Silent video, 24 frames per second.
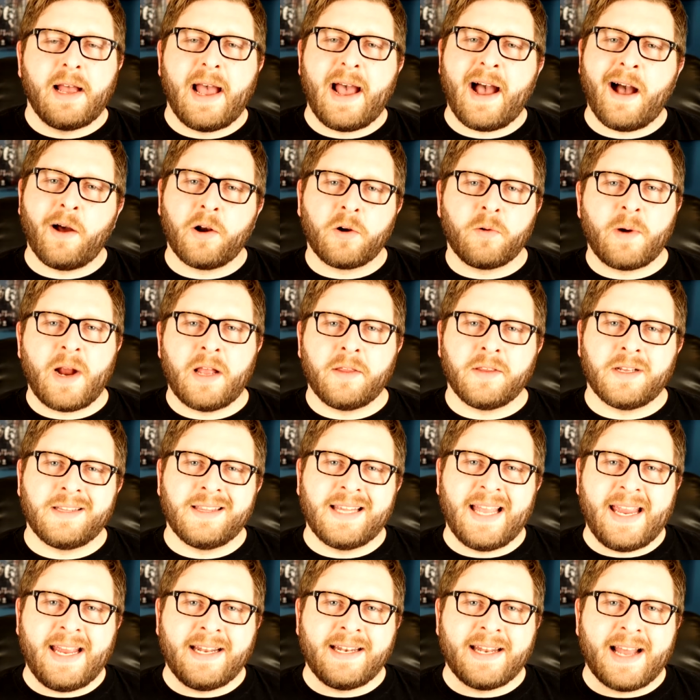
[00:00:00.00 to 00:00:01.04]
out around the
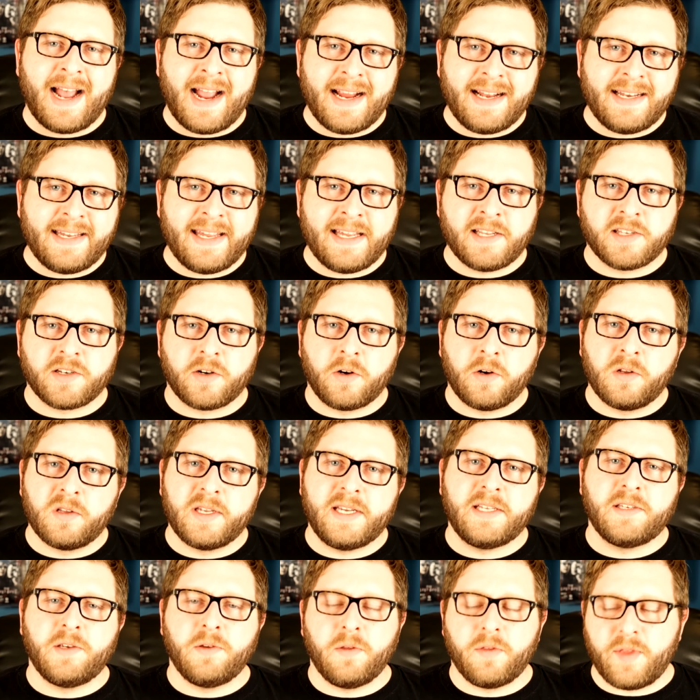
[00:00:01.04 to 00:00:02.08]
late 90s,
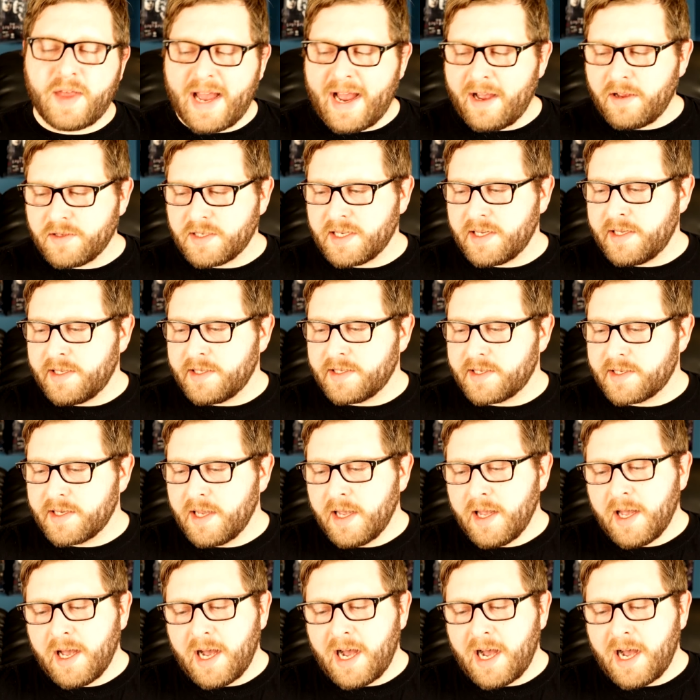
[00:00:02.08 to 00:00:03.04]
early 2000s,